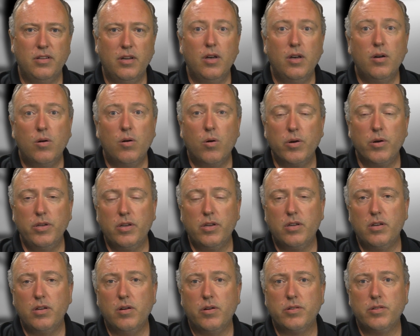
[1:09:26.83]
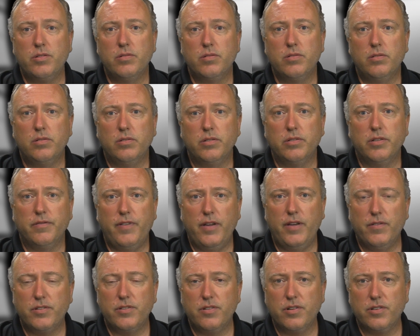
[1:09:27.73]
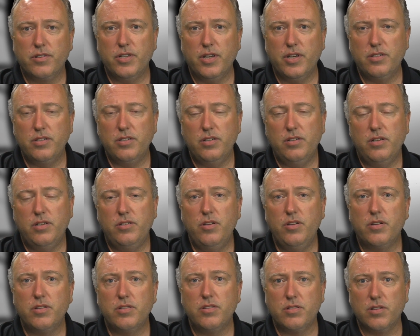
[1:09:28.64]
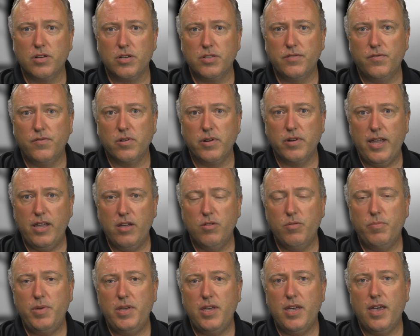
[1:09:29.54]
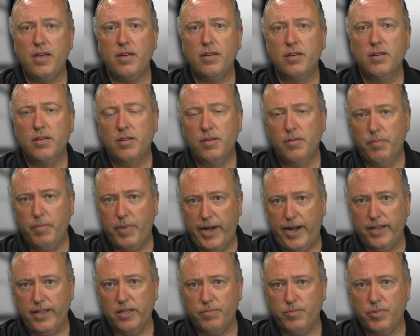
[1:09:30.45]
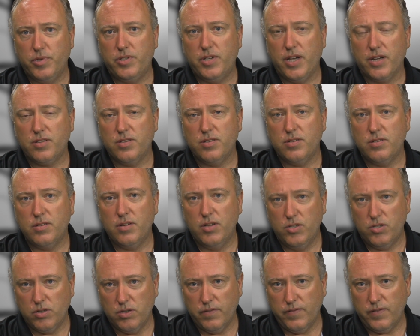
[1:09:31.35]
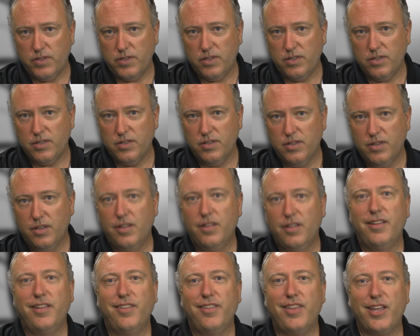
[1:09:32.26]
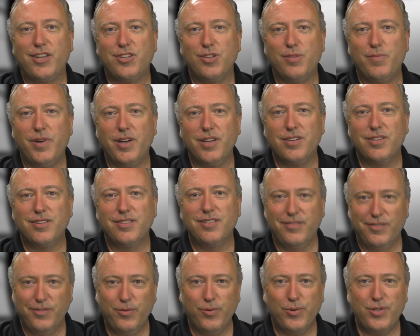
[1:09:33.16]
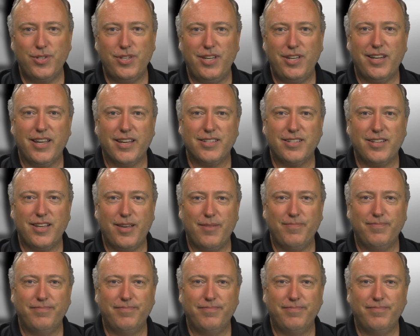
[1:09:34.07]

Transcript: Or you can go on Google or your favorite search engine and you can search for AOPA Pilot Protection Services. Thanks so much. We'll see you next time.